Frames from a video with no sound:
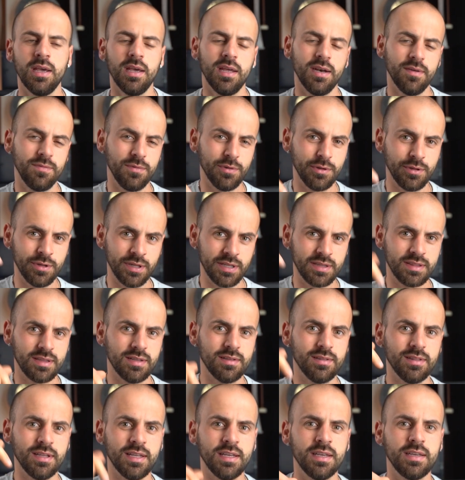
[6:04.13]
And if you click the
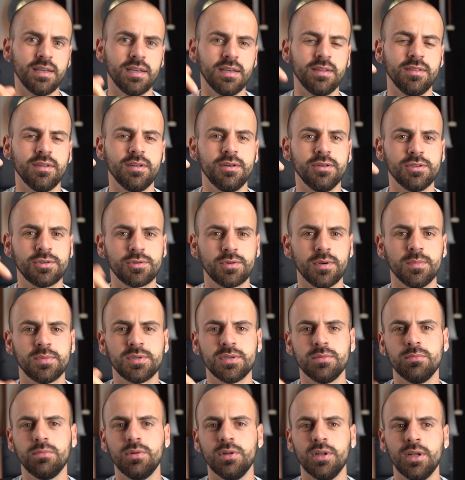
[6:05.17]
link in the
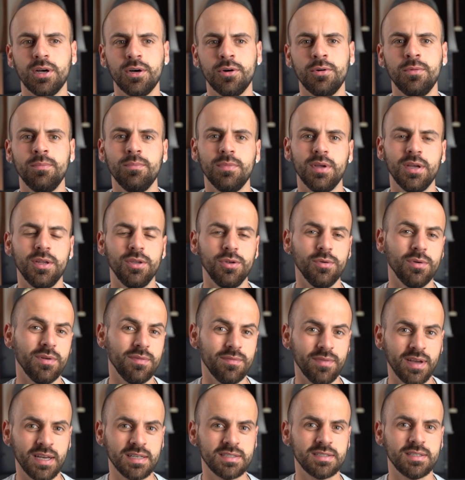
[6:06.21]
description below and you
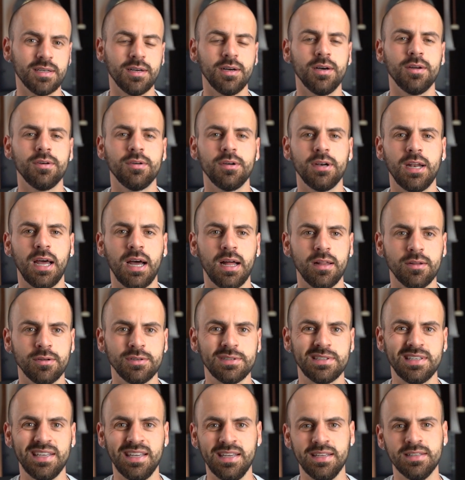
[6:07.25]
invest one hundred
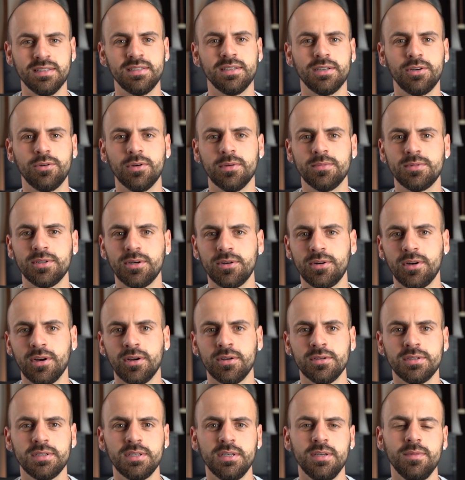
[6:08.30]
dollars into
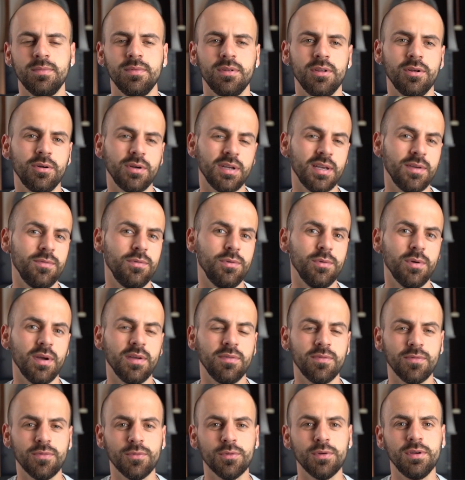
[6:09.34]
cryptocurrency, they'll give you a
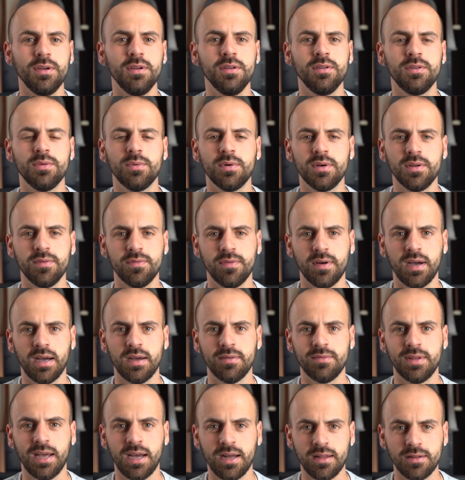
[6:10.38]
free
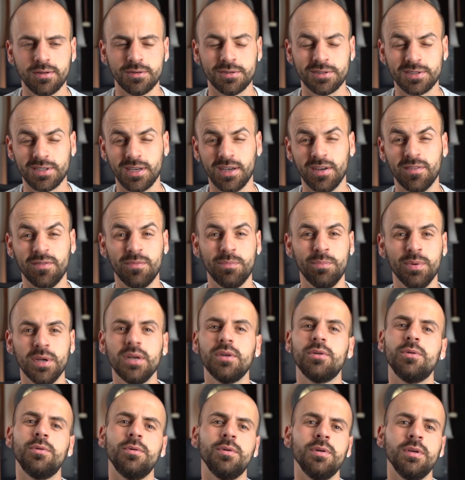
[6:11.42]
twenty-five dollars of
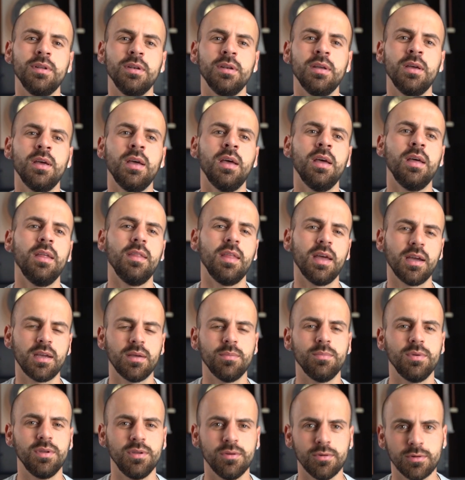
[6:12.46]
Bitcoin that
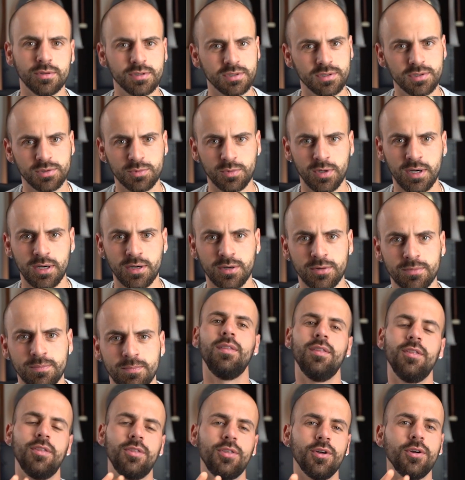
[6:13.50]
can be yours as well.
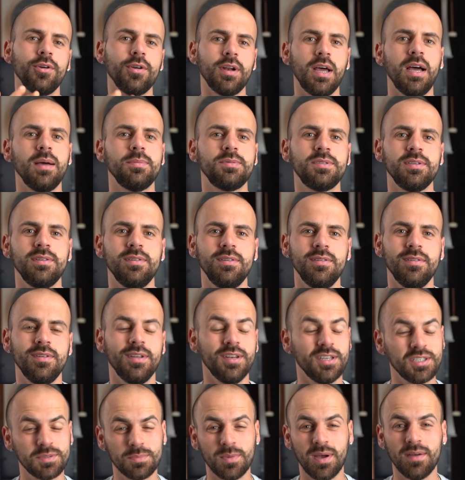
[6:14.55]
The third option,
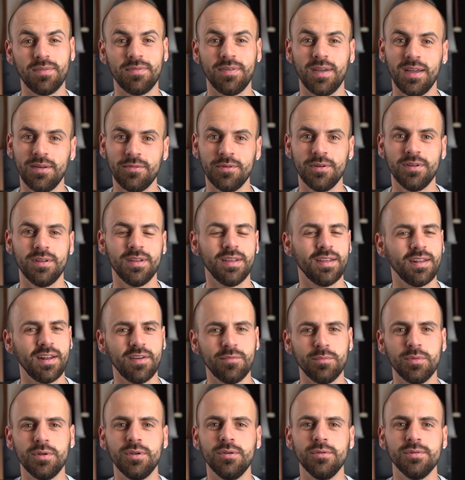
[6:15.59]
and it's my favorite, and
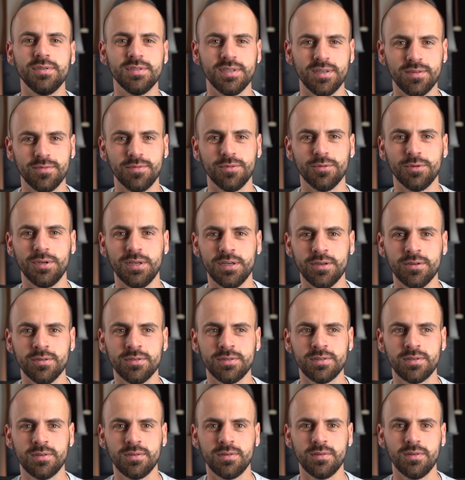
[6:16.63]
I've been using it for
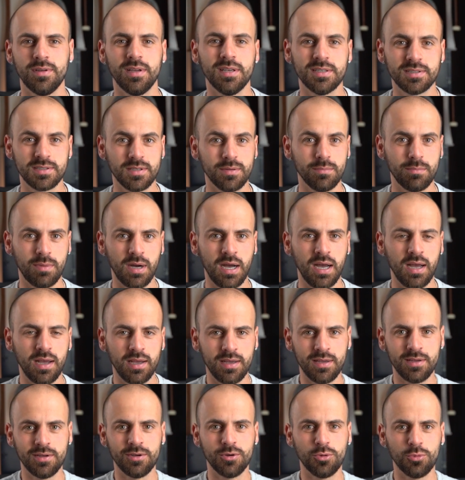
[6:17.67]
years, is to
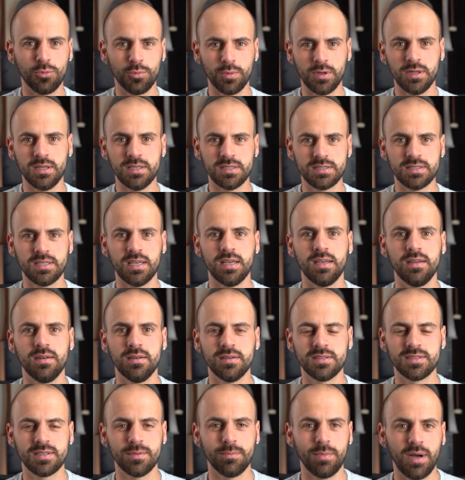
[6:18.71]
buy real estate.
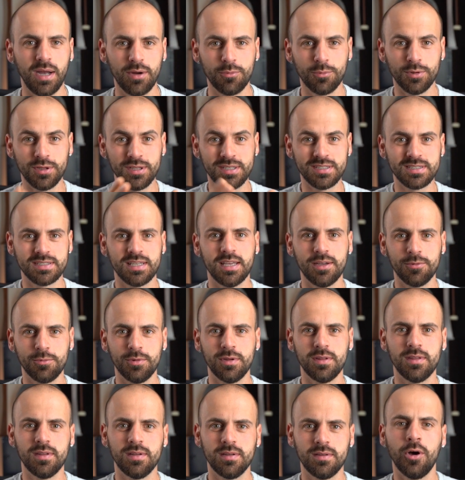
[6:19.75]
It's to buy real estate
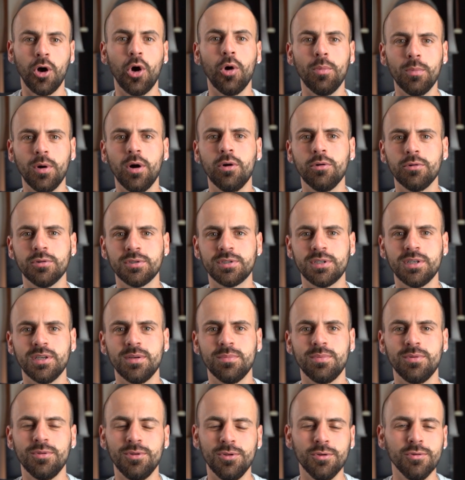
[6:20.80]
with it. Home
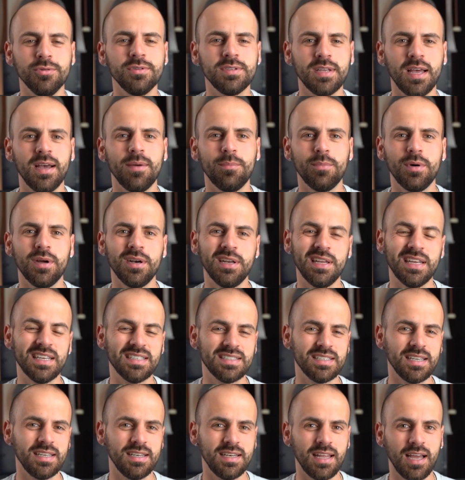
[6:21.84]
ownership. Use that money
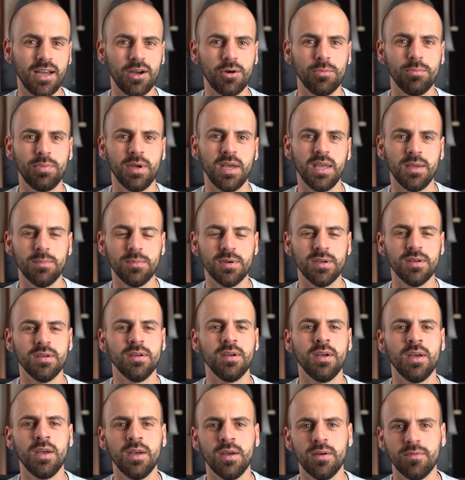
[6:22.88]
as a down payment
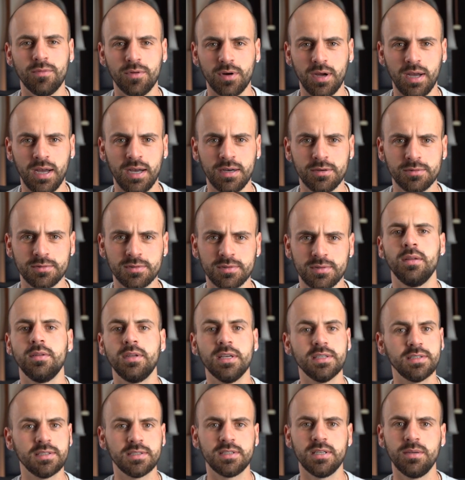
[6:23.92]
for a house.
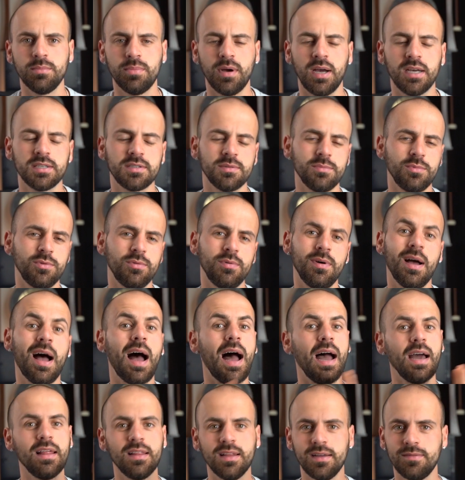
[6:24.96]
Doesn't seem possible.
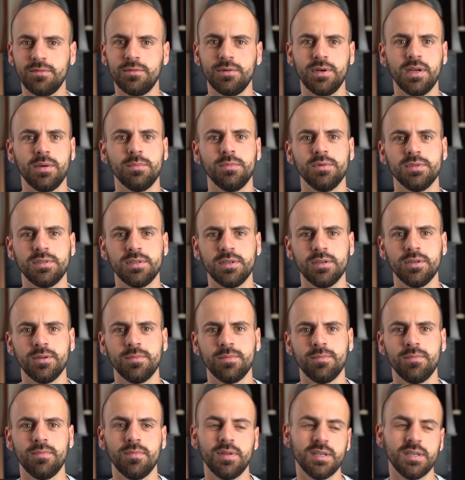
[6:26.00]
High level numbers here.